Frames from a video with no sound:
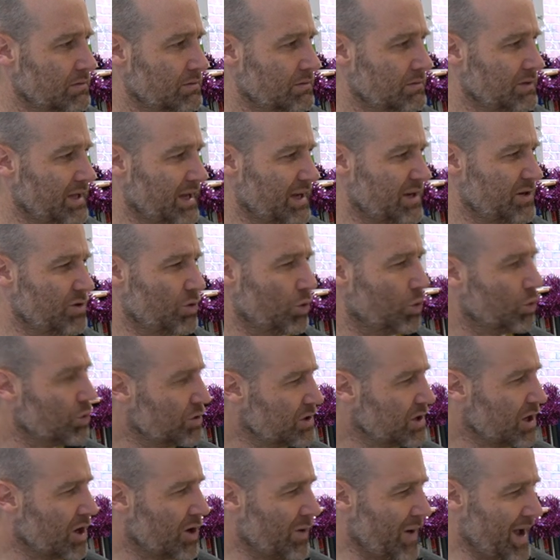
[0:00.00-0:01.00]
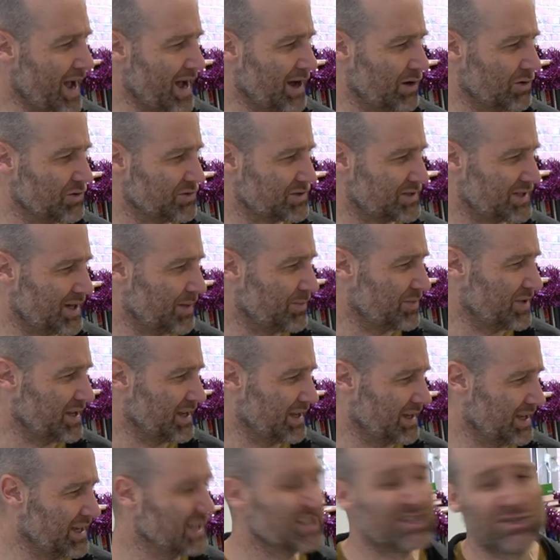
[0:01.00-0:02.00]
like an audio out or
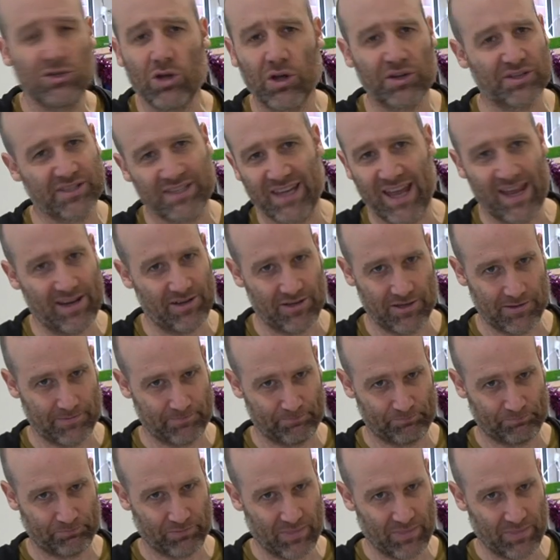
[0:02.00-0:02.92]
something. It's not standard.